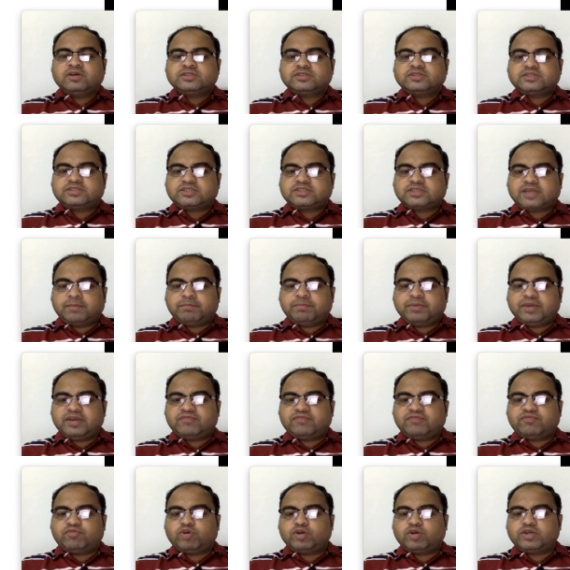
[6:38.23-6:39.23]
Compare
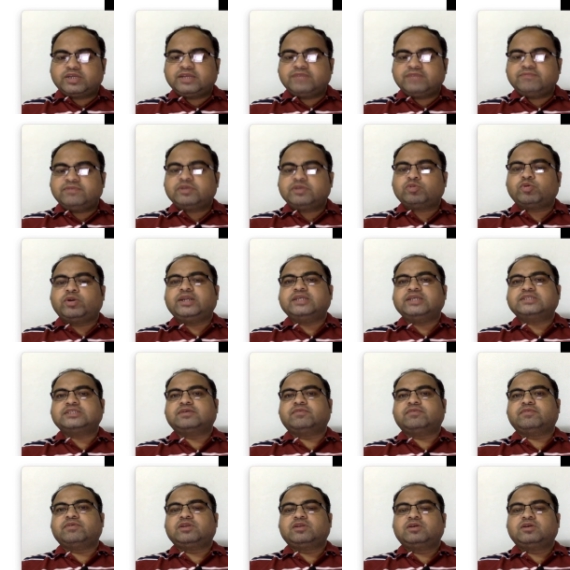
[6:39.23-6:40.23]
14 with
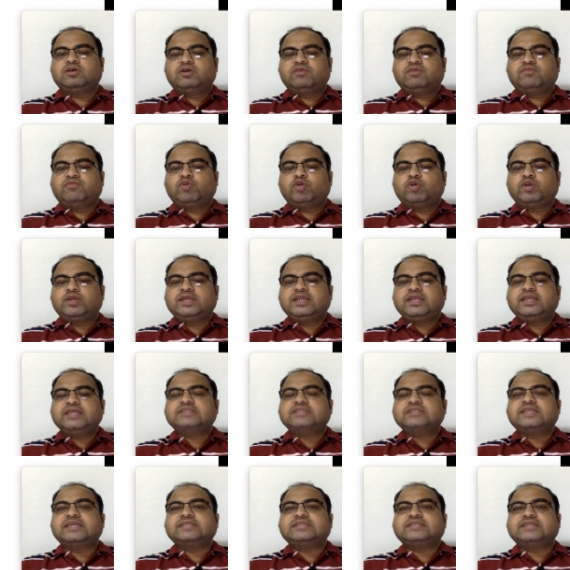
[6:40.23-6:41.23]
27. 14 is
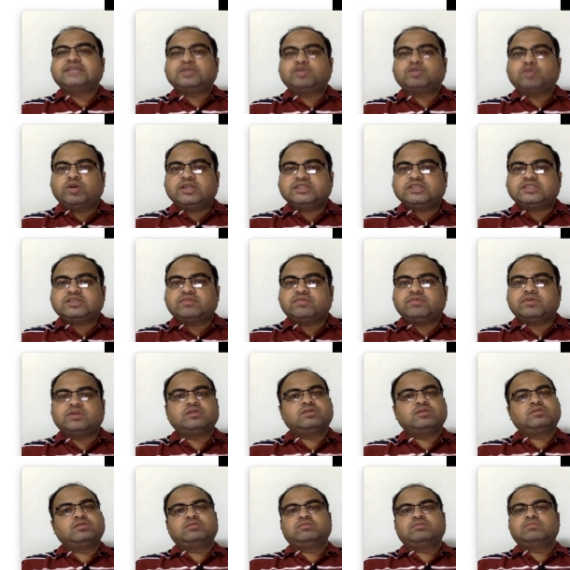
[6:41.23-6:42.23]
less than 27.
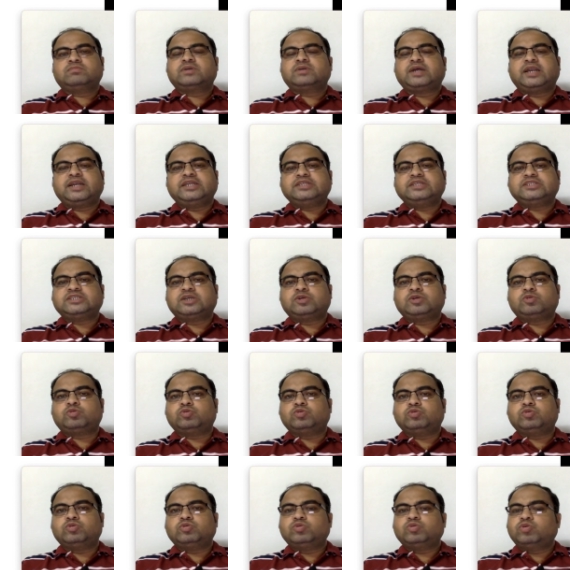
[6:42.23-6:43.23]
Condition 2,
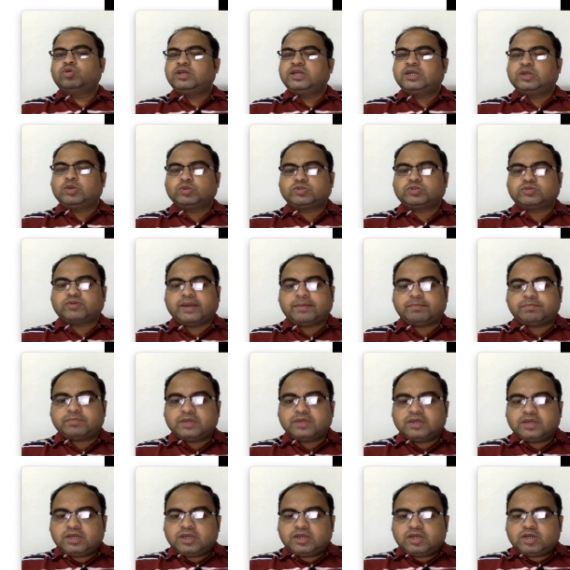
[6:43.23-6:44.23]
no need to swap.
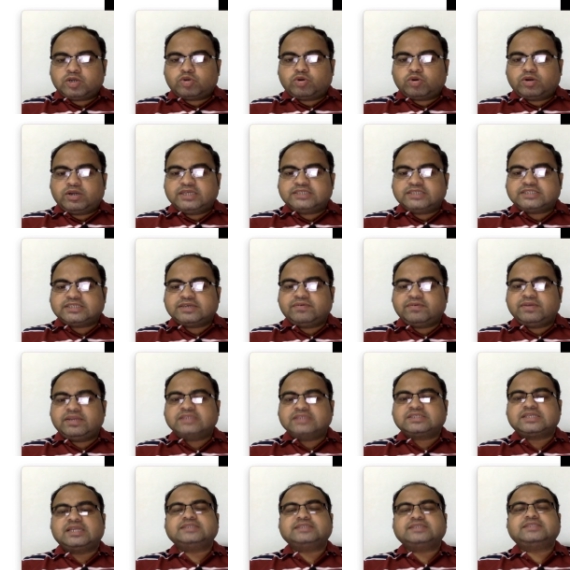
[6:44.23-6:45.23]
27 is
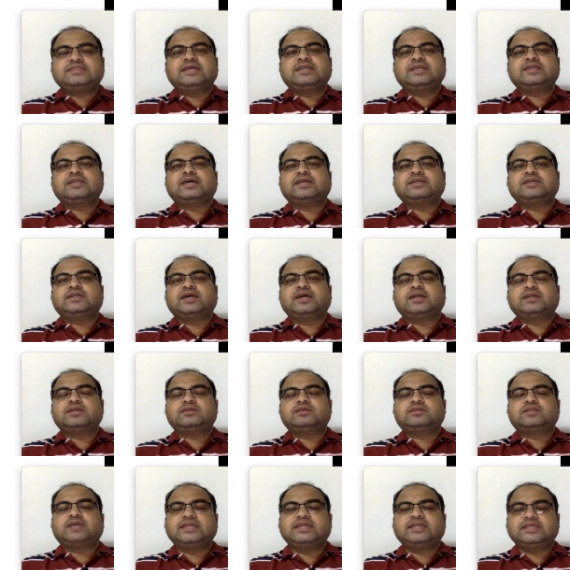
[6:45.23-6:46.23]
less than
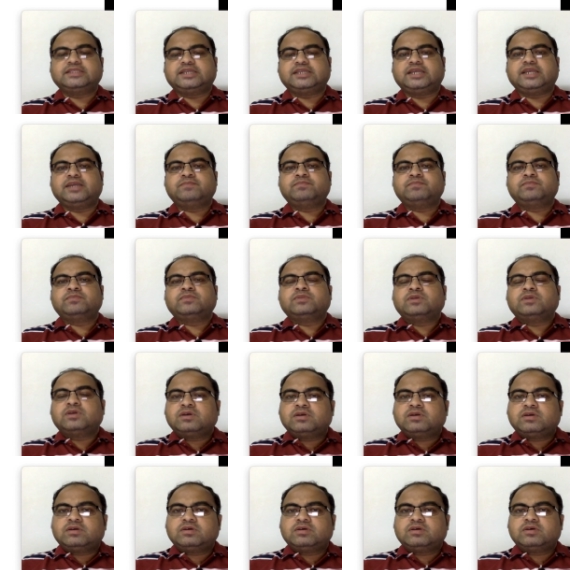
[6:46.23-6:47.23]
33.
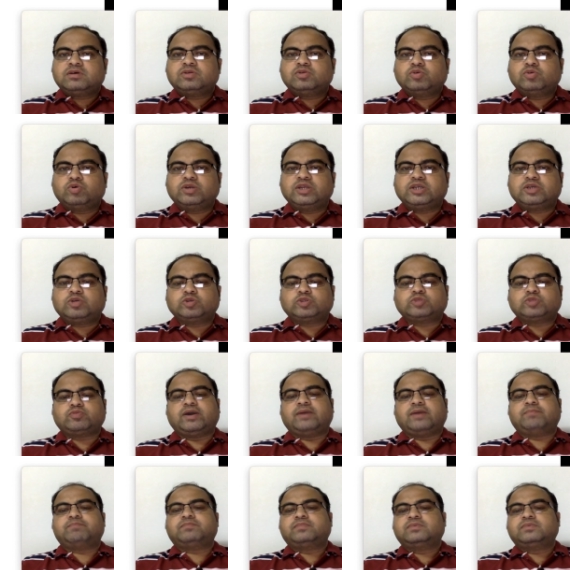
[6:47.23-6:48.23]
No need to swap
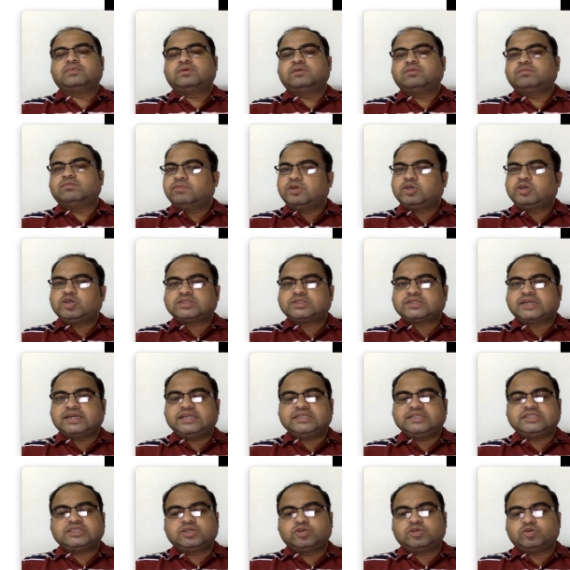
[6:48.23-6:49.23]
because
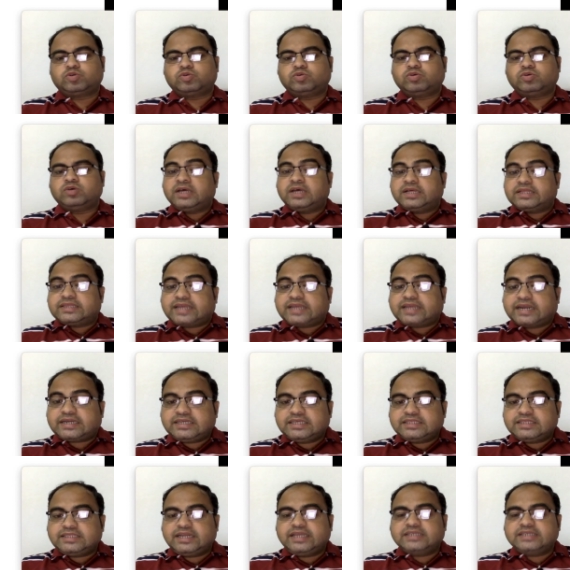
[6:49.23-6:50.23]
condition true.
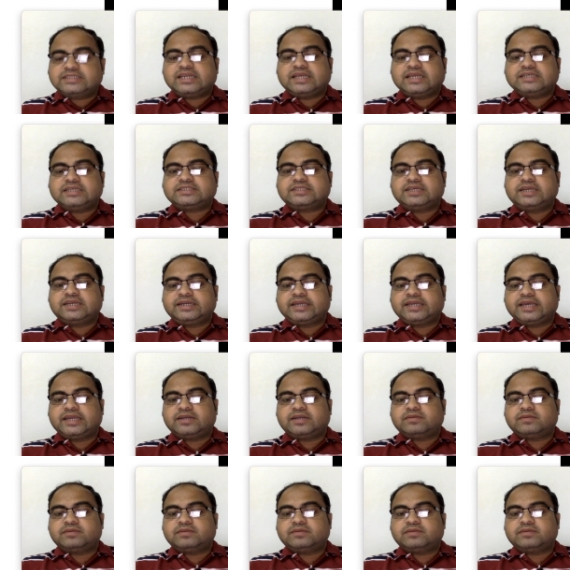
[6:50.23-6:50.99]
33 is less than 10.